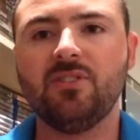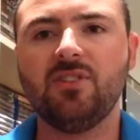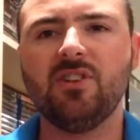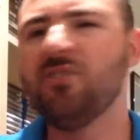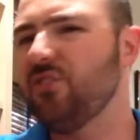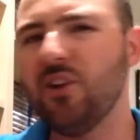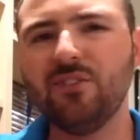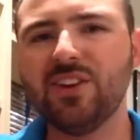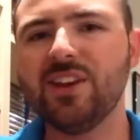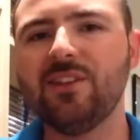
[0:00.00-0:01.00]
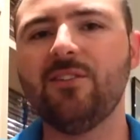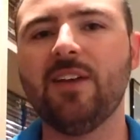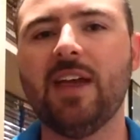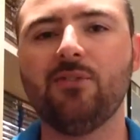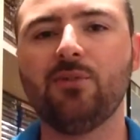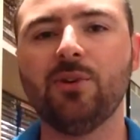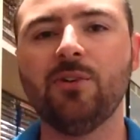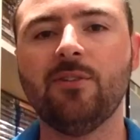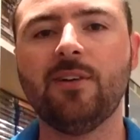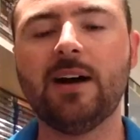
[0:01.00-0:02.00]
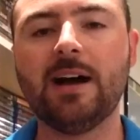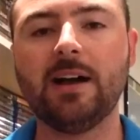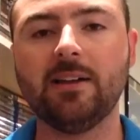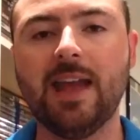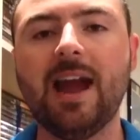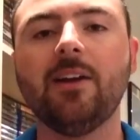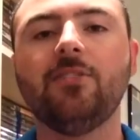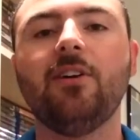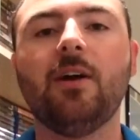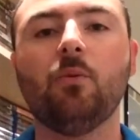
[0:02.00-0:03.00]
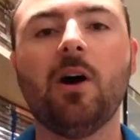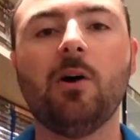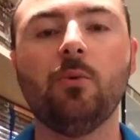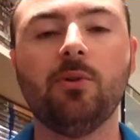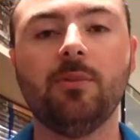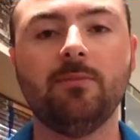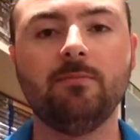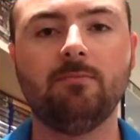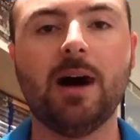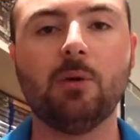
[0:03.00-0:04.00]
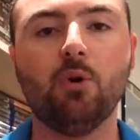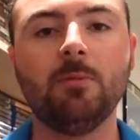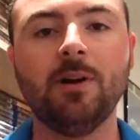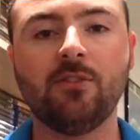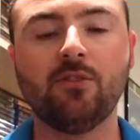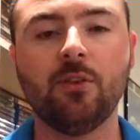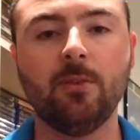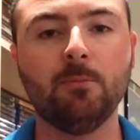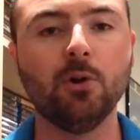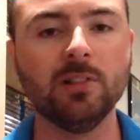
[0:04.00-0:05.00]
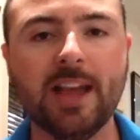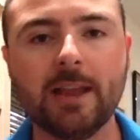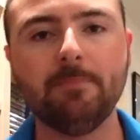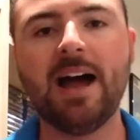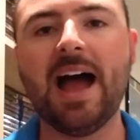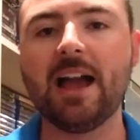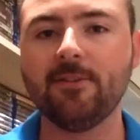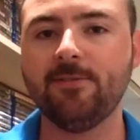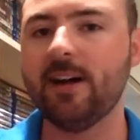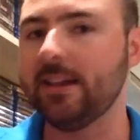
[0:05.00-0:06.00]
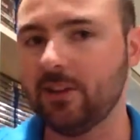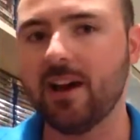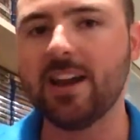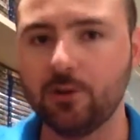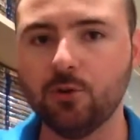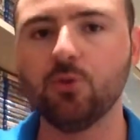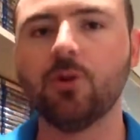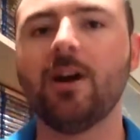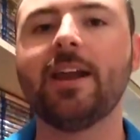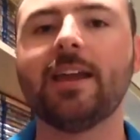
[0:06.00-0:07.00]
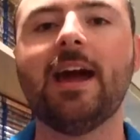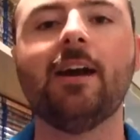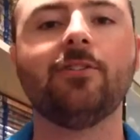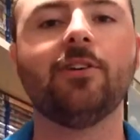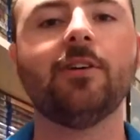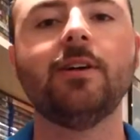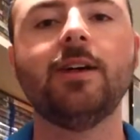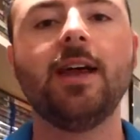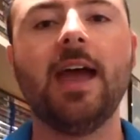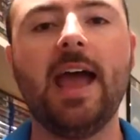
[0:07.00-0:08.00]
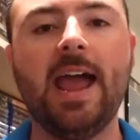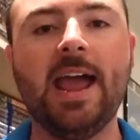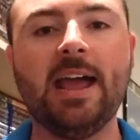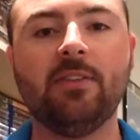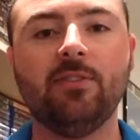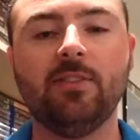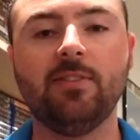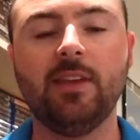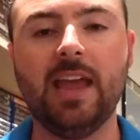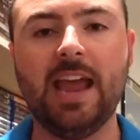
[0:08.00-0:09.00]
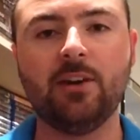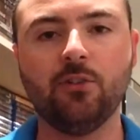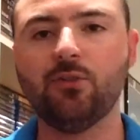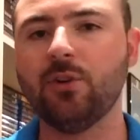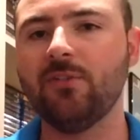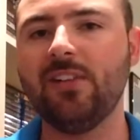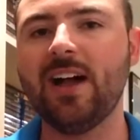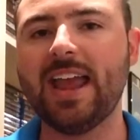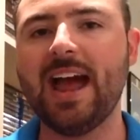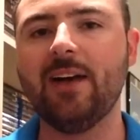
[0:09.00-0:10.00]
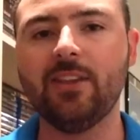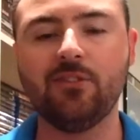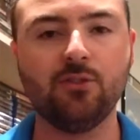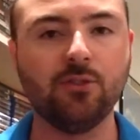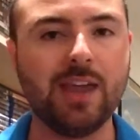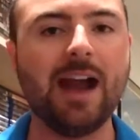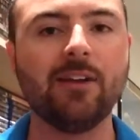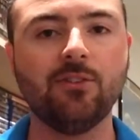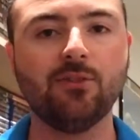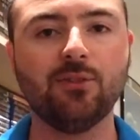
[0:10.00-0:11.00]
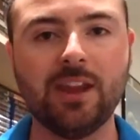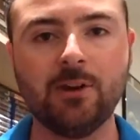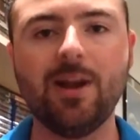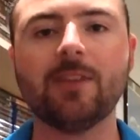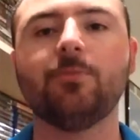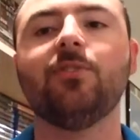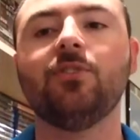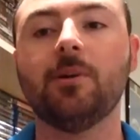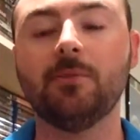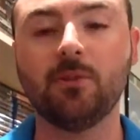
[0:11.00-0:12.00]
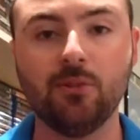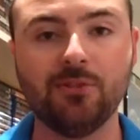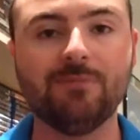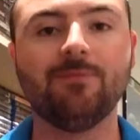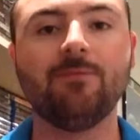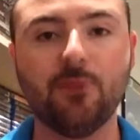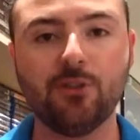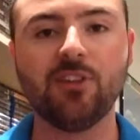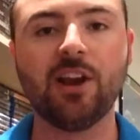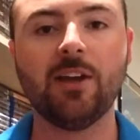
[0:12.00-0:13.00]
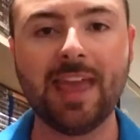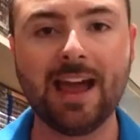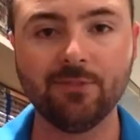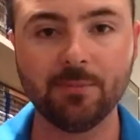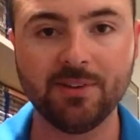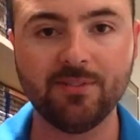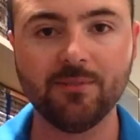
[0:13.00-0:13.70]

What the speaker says: conservative sort of character, while Mark Wahlberg's sort of the more laid-back, fun, kind of cool kind of character. And I sort of like how these two characters sort of interact with each other, because at first, you know, they have to be